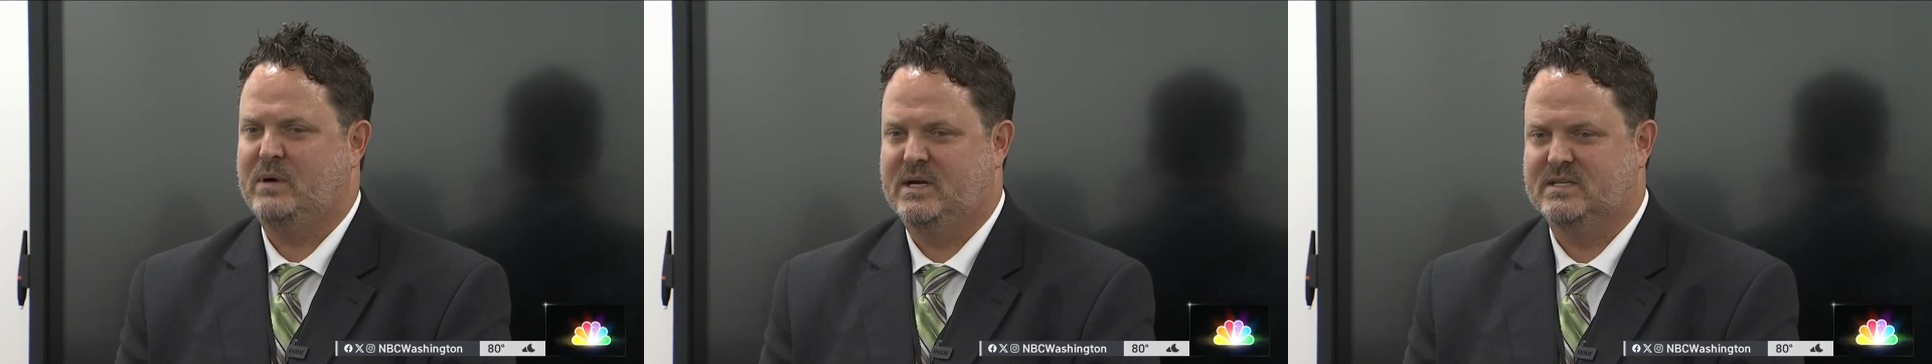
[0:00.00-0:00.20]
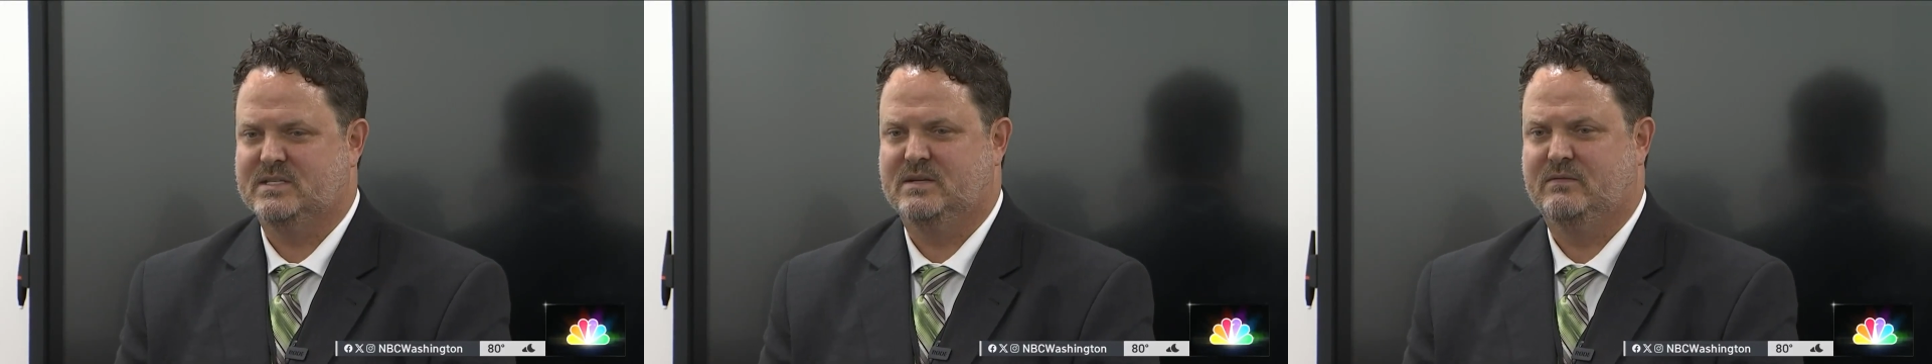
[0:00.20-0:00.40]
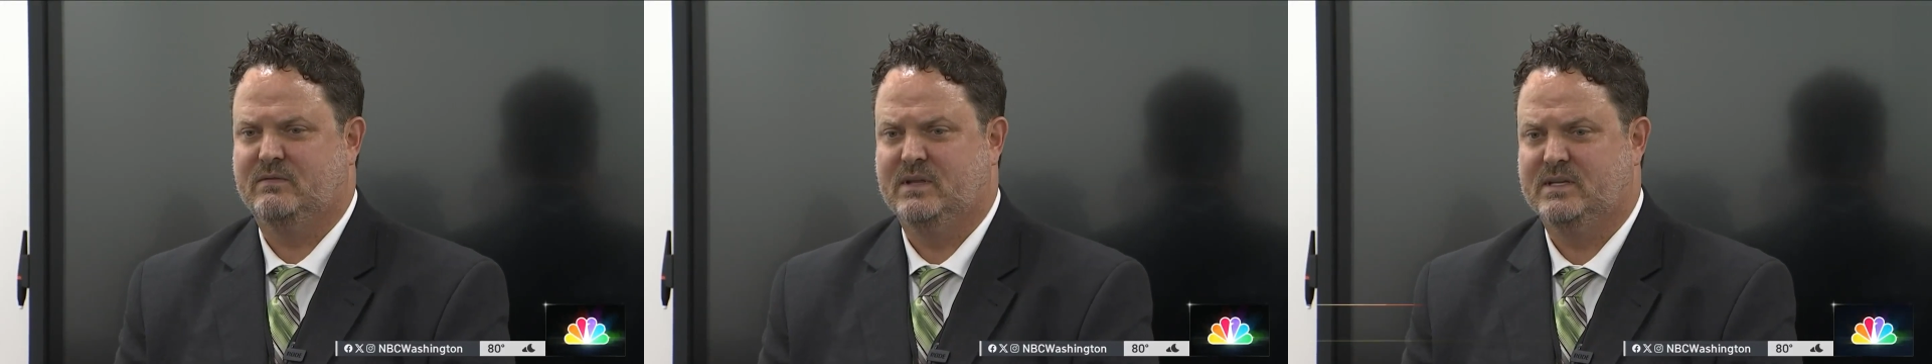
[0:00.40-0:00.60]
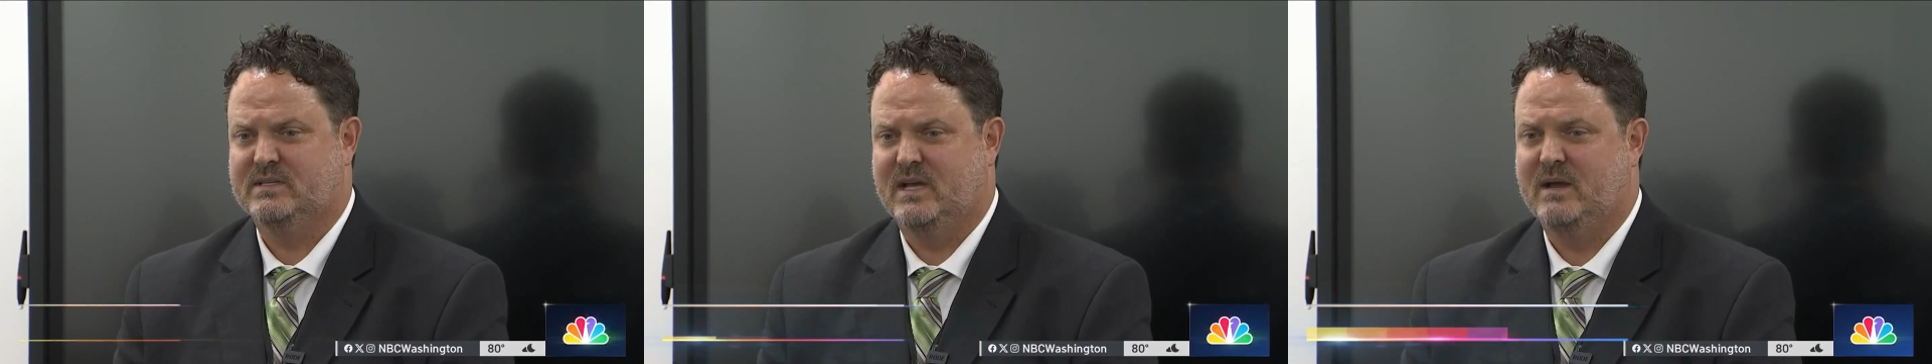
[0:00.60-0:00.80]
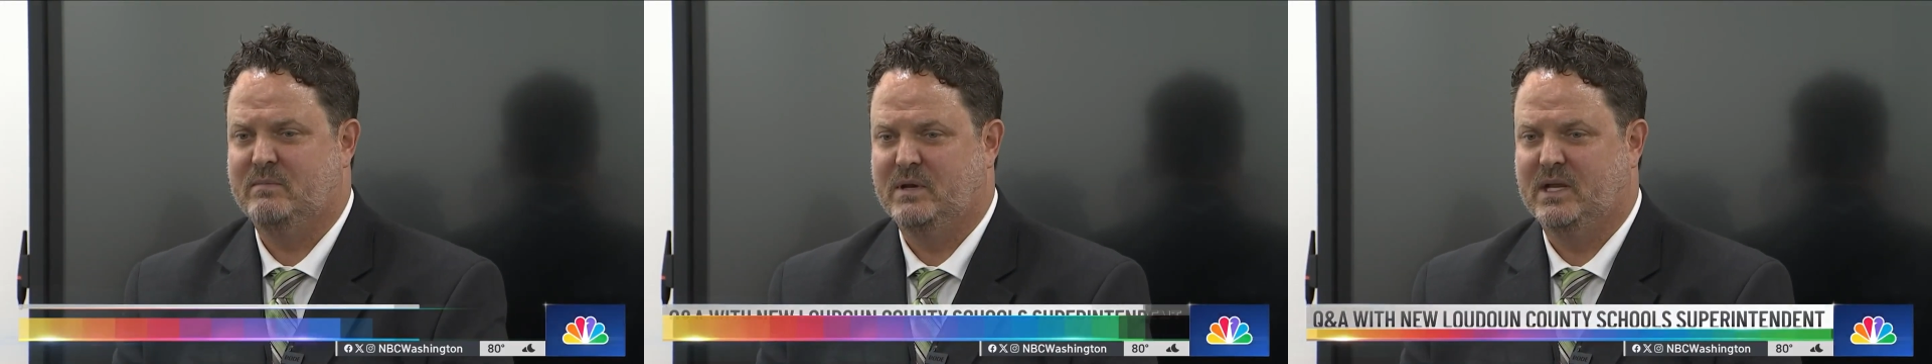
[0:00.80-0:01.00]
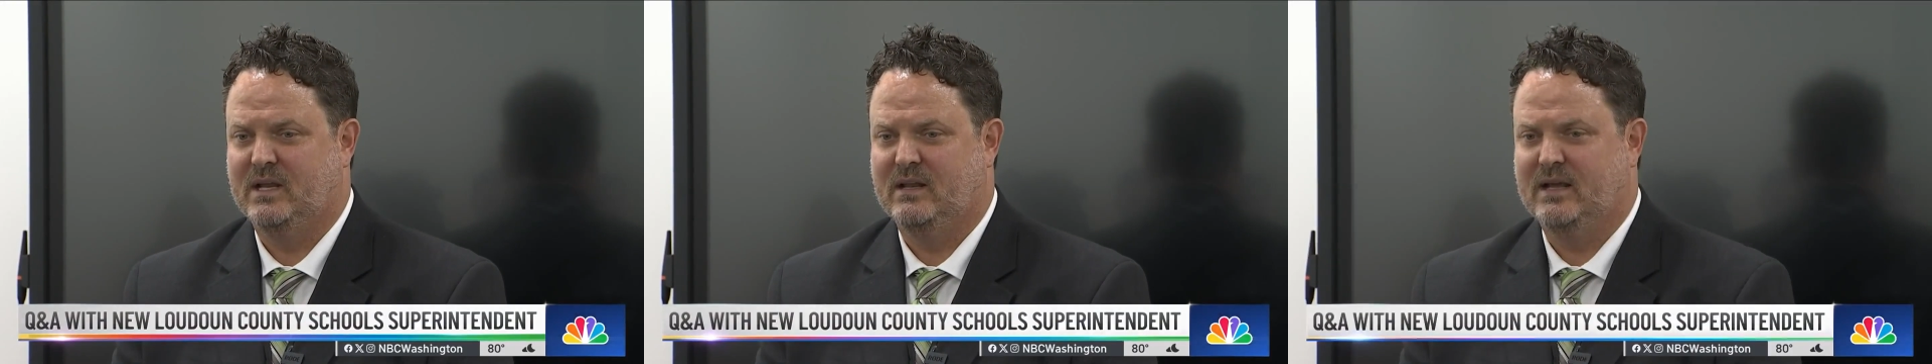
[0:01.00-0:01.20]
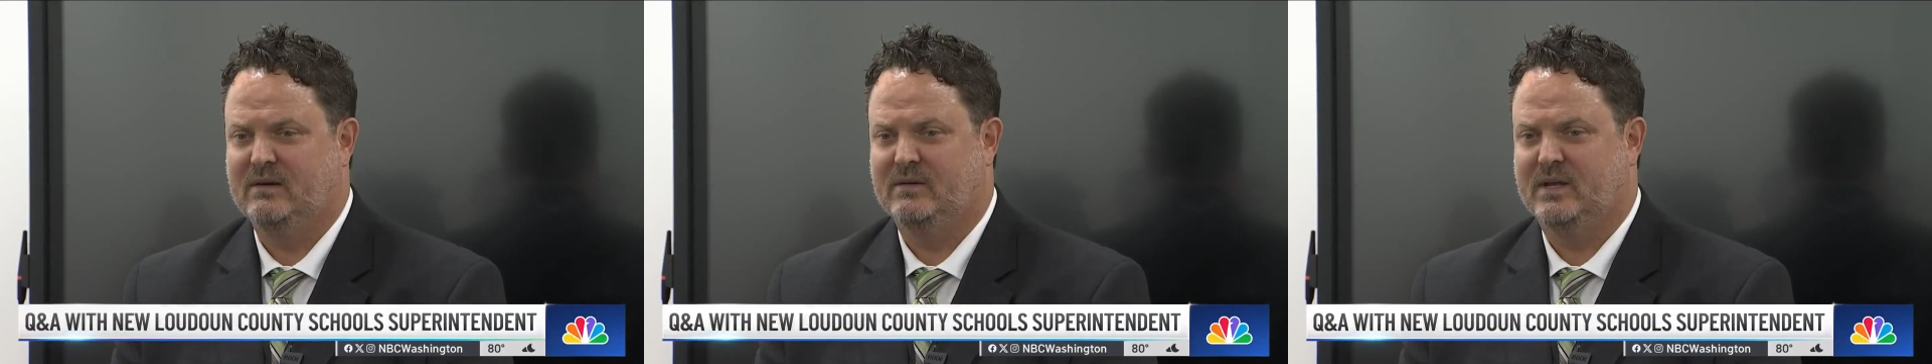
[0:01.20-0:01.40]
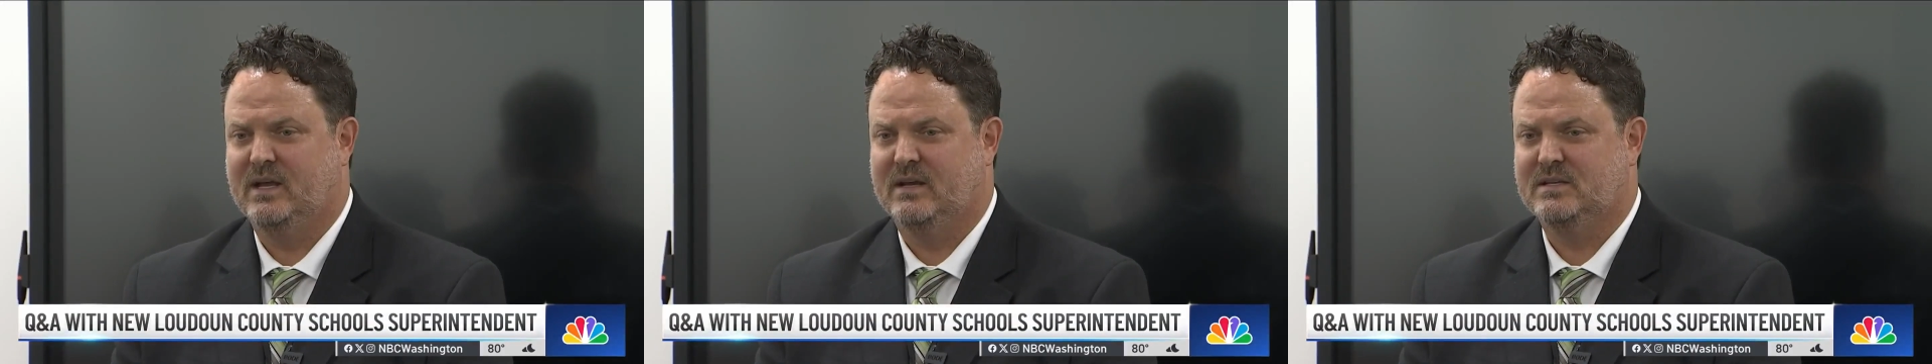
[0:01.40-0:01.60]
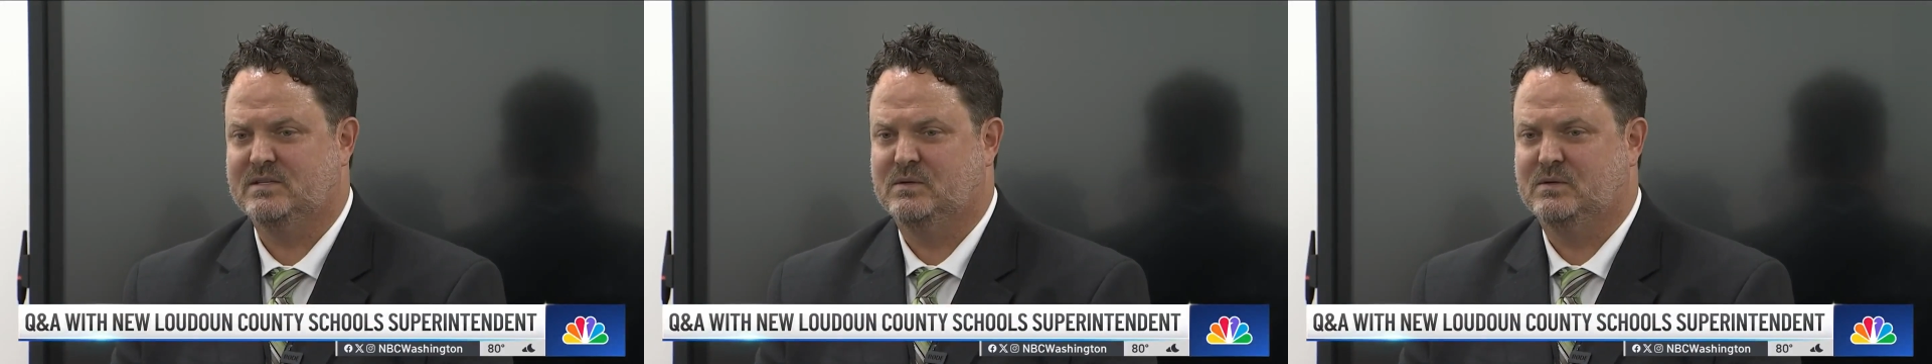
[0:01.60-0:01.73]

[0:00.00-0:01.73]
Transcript: positive things happening in Loudoun County